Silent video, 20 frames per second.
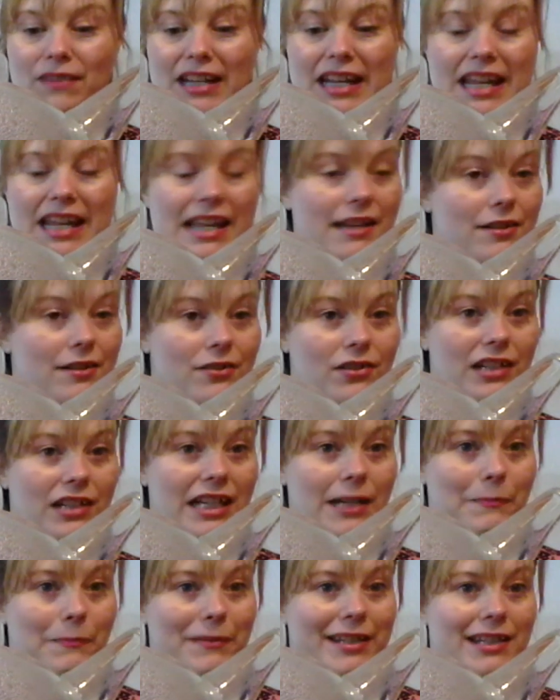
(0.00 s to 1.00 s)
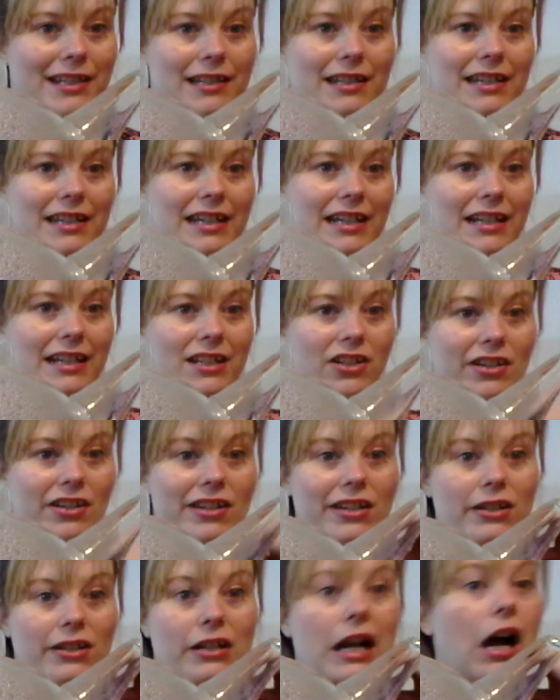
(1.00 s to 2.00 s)
the candle keeps the tea
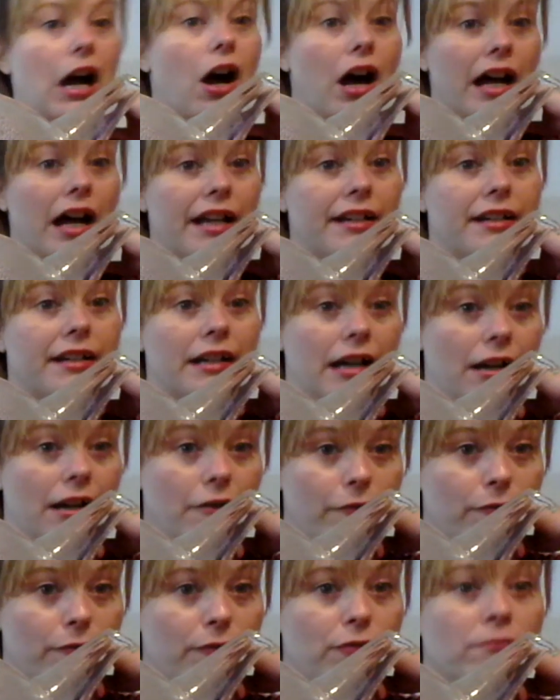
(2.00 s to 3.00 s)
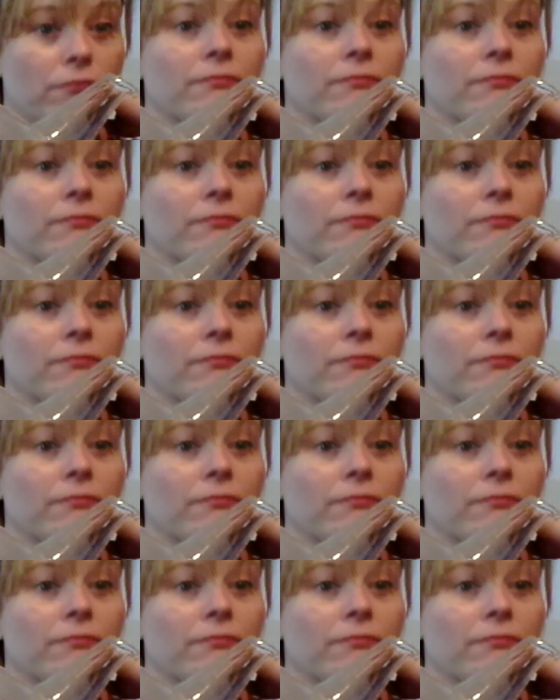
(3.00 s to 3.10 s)
just hot enough.